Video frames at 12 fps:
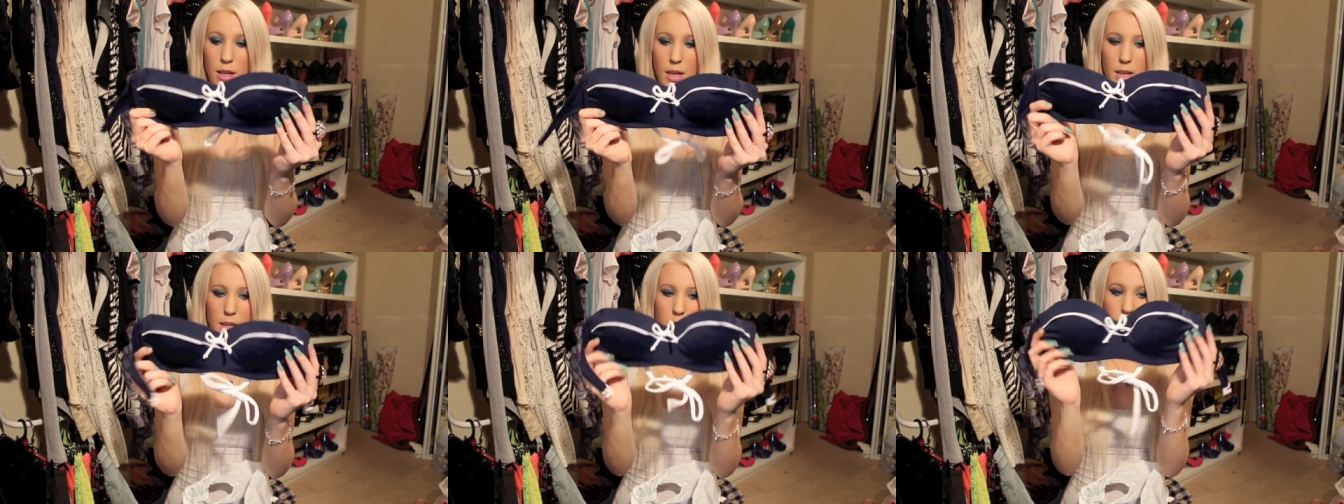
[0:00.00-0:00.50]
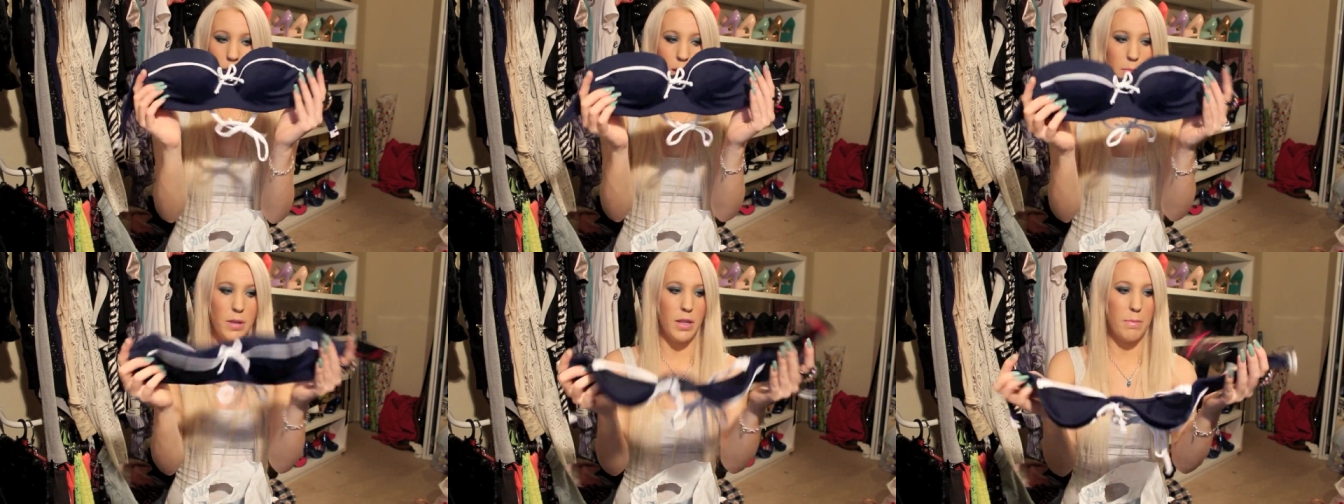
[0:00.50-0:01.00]
And
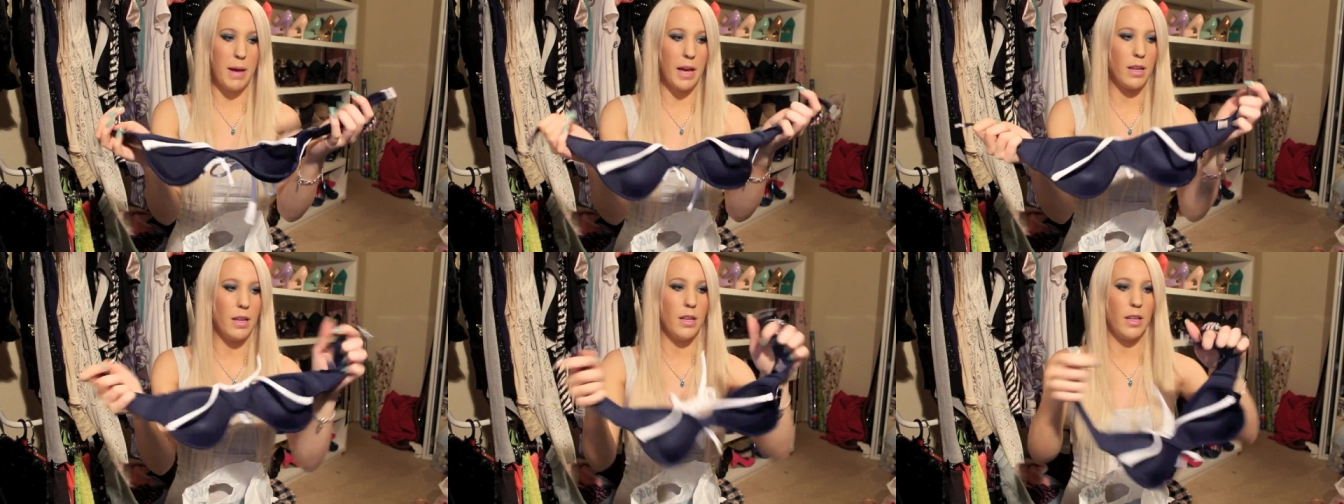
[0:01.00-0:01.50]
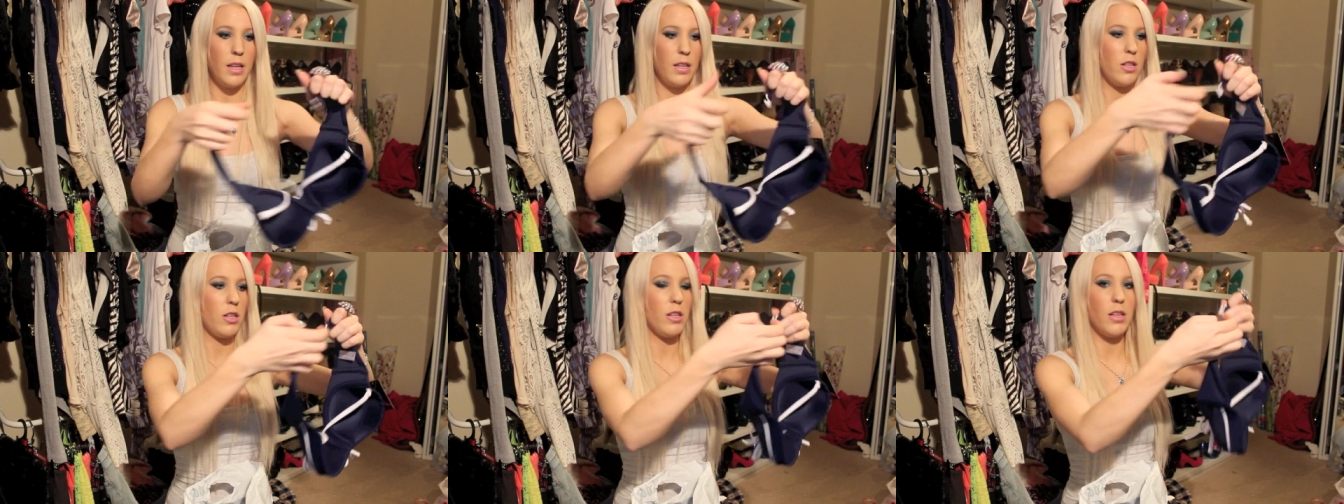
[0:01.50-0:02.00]
um, the backing
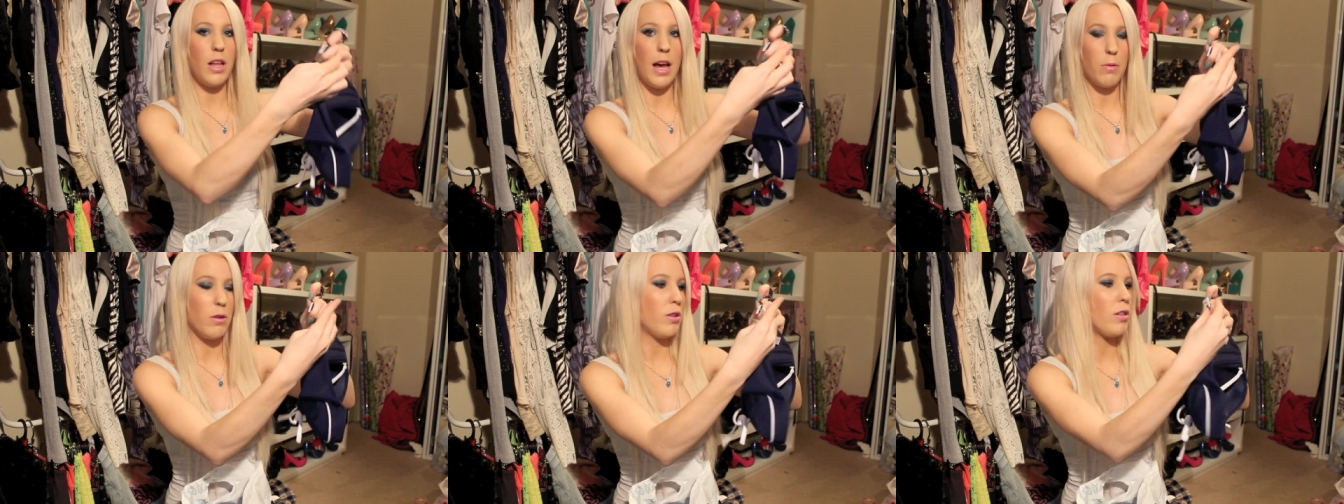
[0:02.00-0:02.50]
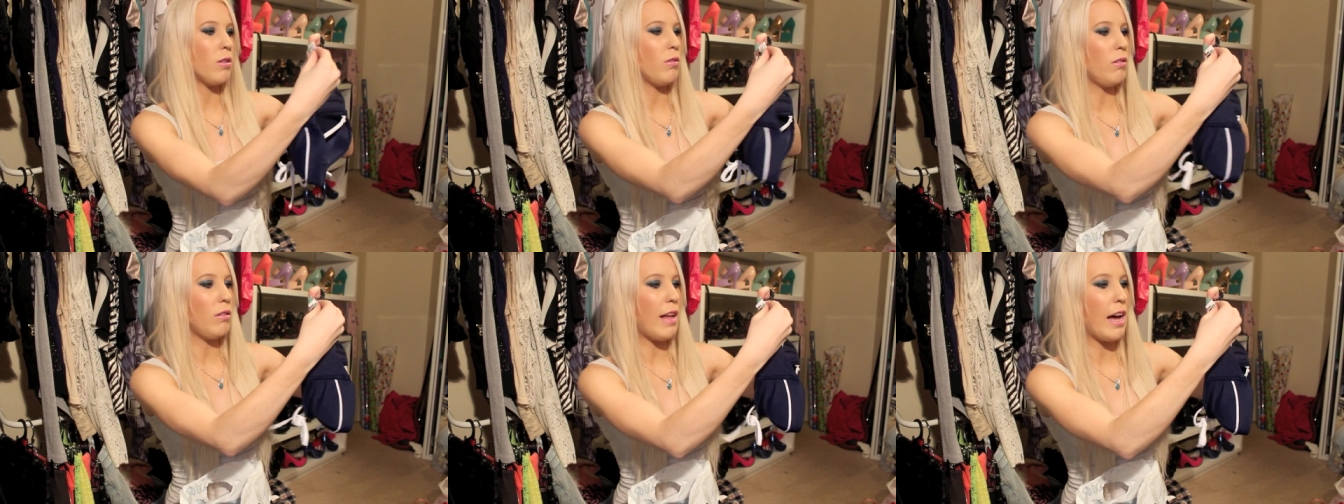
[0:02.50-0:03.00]
is just like one of those
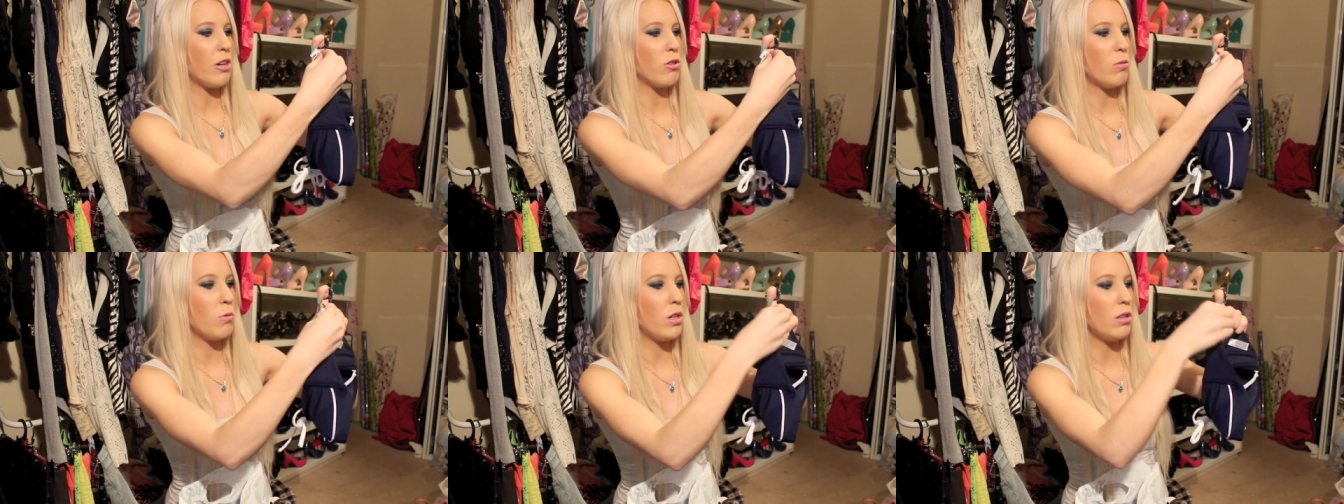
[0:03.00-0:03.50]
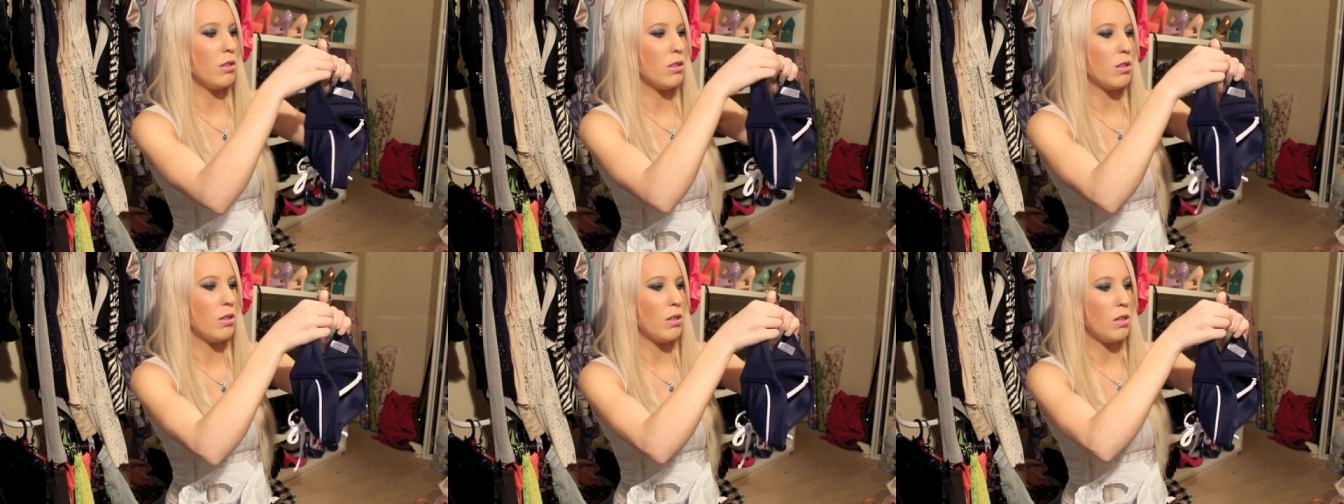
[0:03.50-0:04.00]
little latch-on ones.